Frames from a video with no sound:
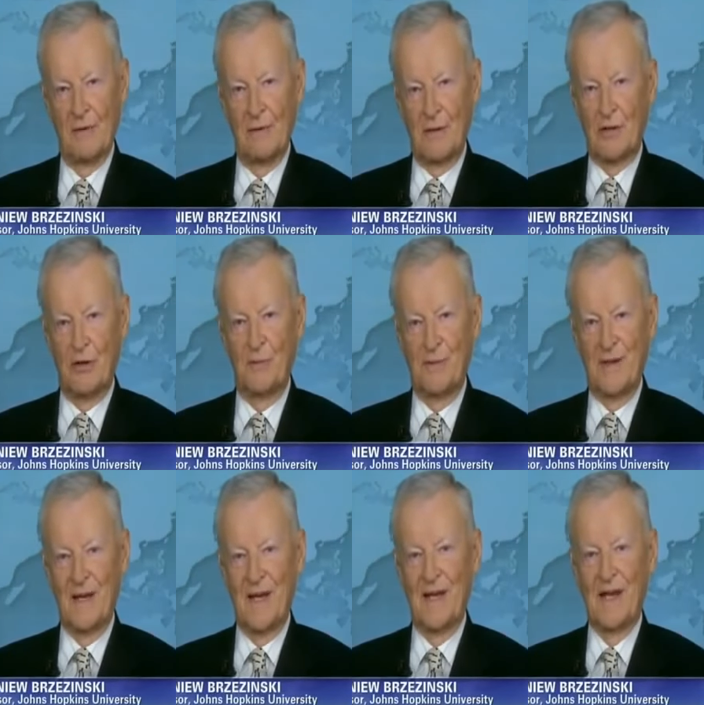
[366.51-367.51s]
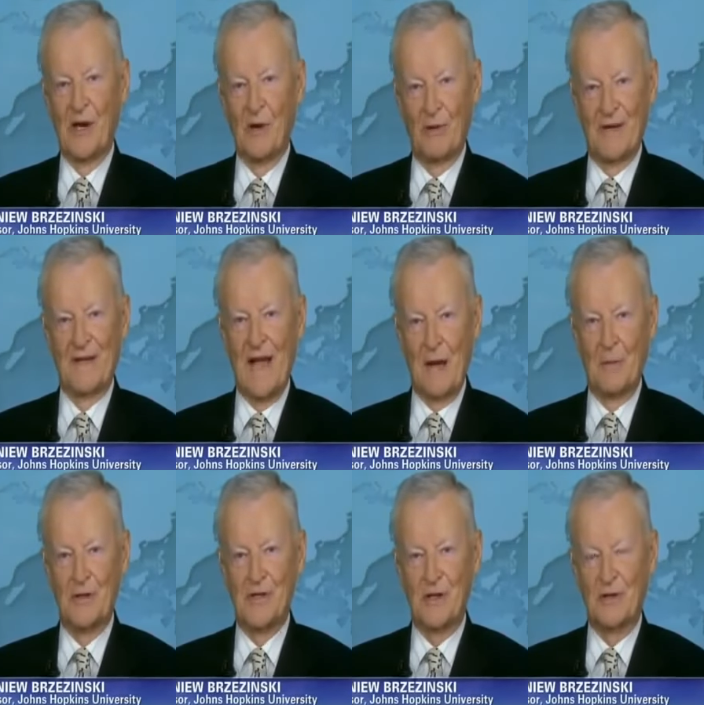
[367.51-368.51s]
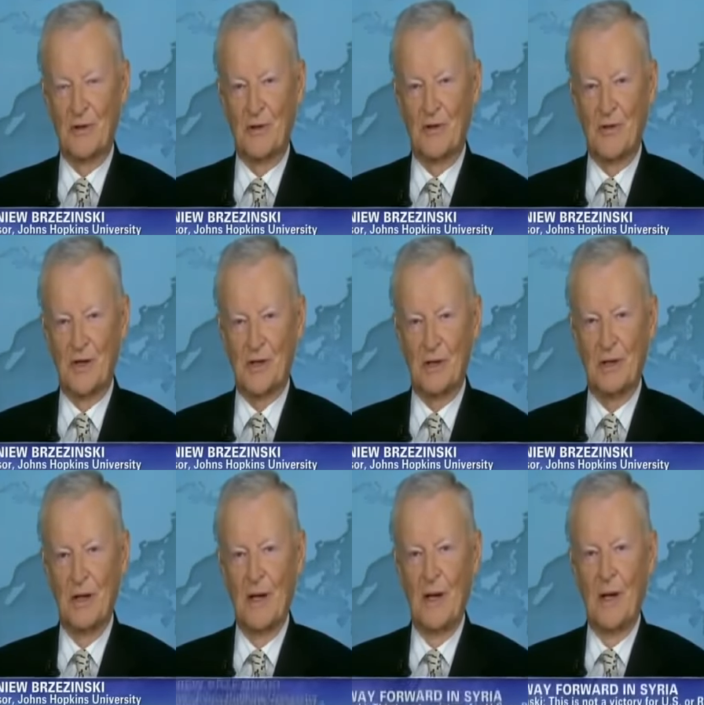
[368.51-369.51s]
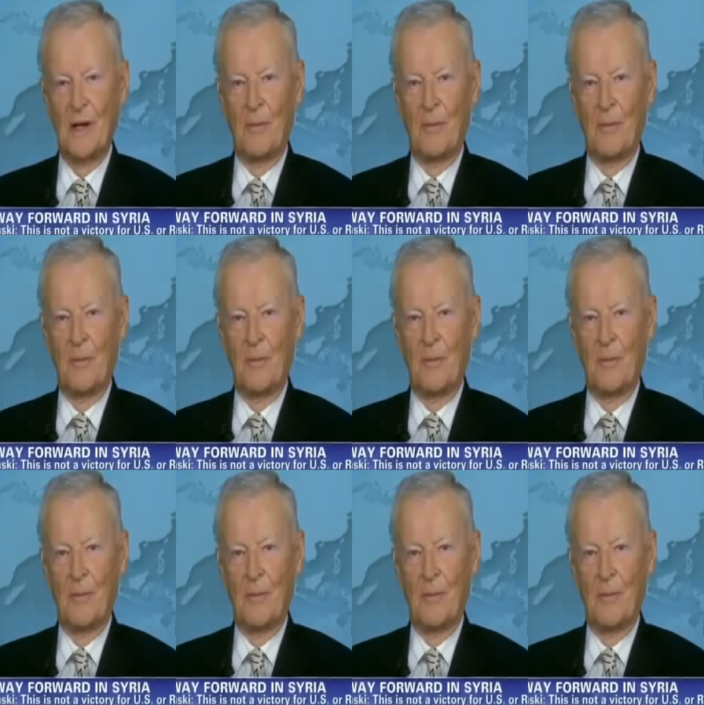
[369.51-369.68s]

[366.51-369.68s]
which would be equally damaging to the region,